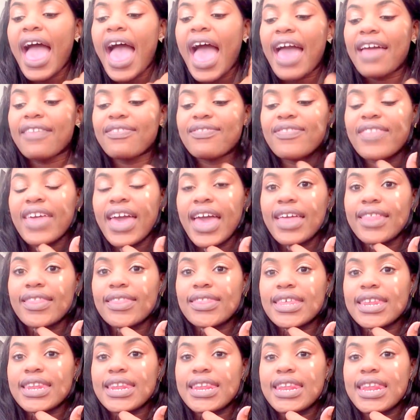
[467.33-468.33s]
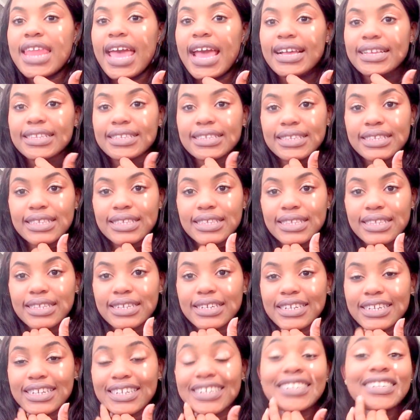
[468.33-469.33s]
and then the
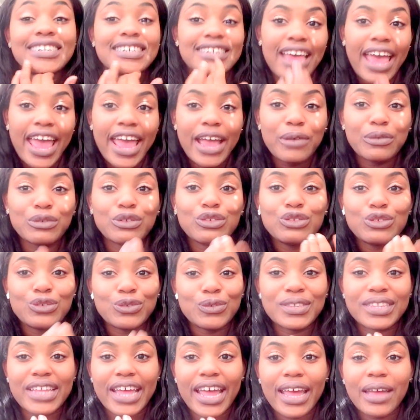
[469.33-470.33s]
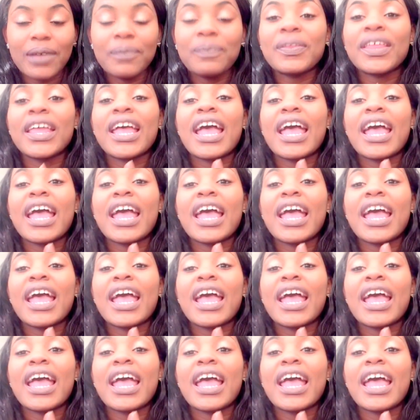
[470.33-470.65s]
next day, it was Tuesday,